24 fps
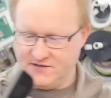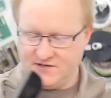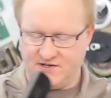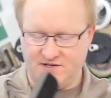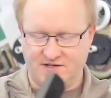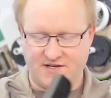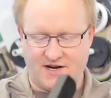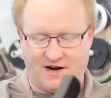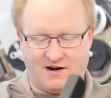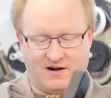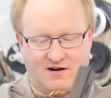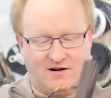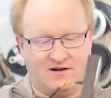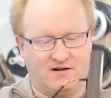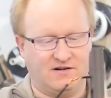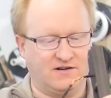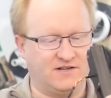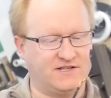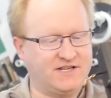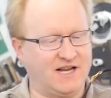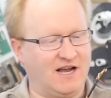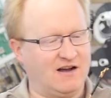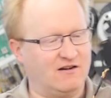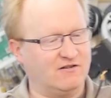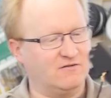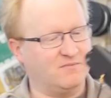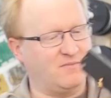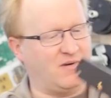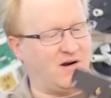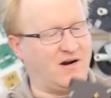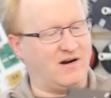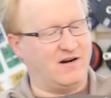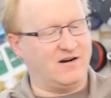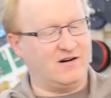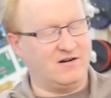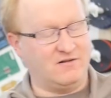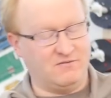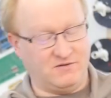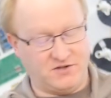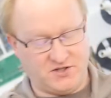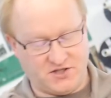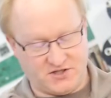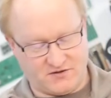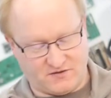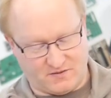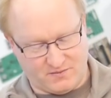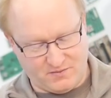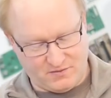This is our sound bar,
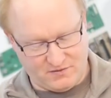which is